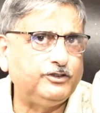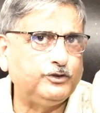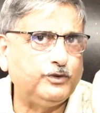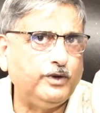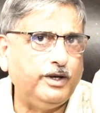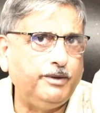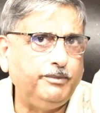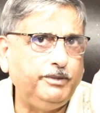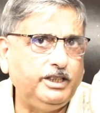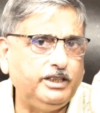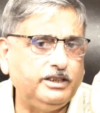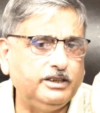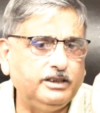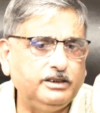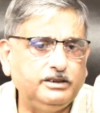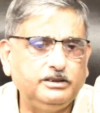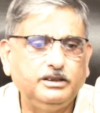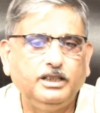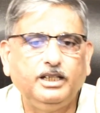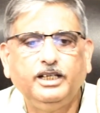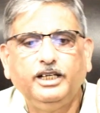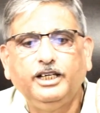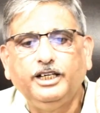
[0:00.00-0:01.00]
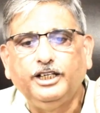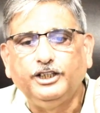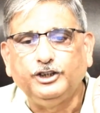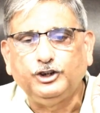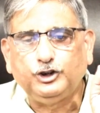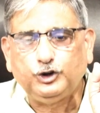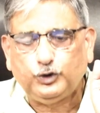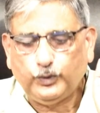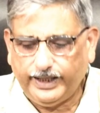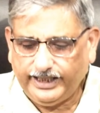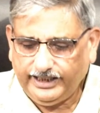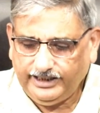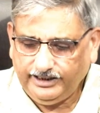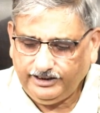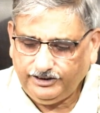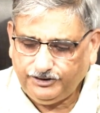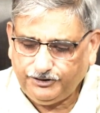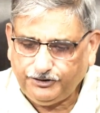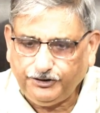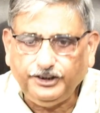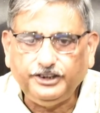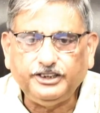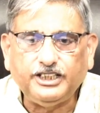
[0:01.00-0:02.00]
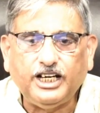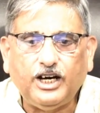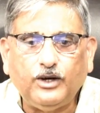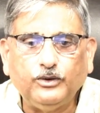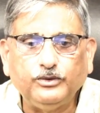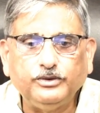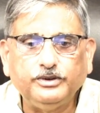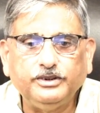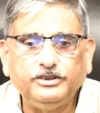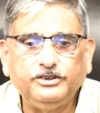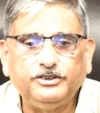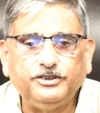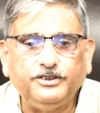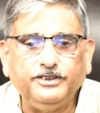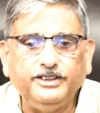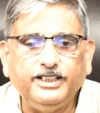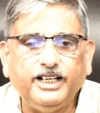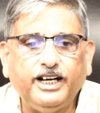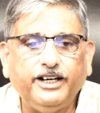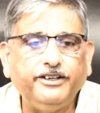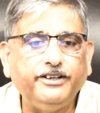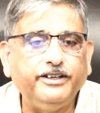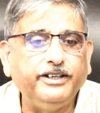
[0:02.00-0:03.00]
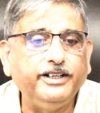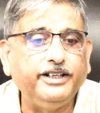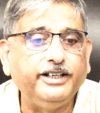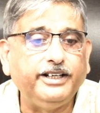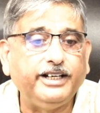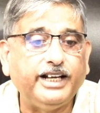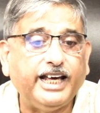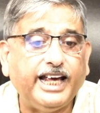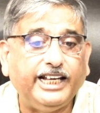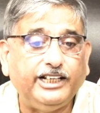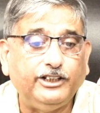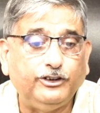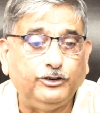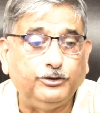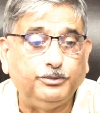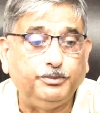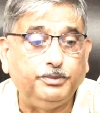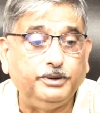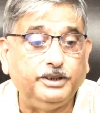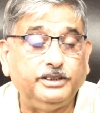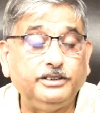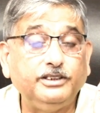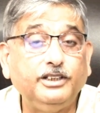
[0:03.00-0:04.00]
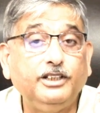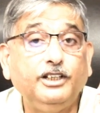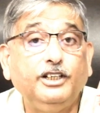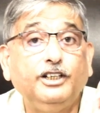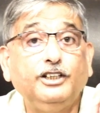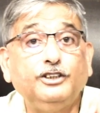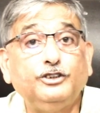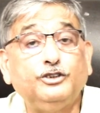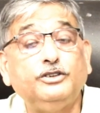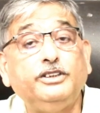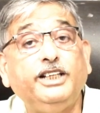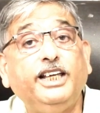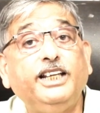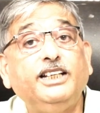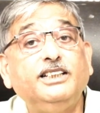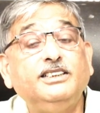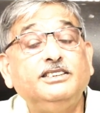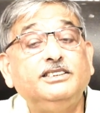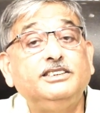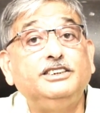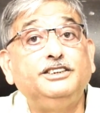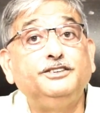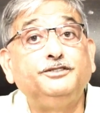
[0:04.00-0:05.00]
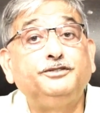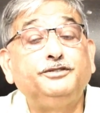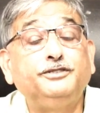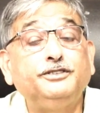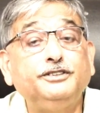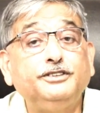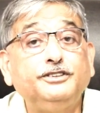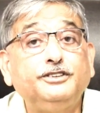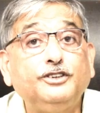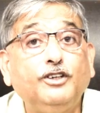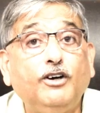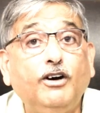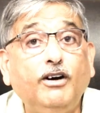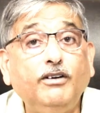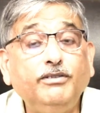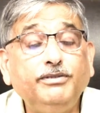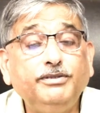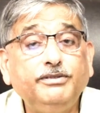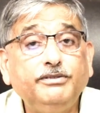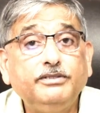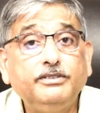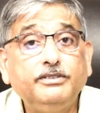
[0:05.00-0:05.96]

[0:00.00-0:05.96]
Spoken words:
square meters, is 23,309 rupees. So there is a difference of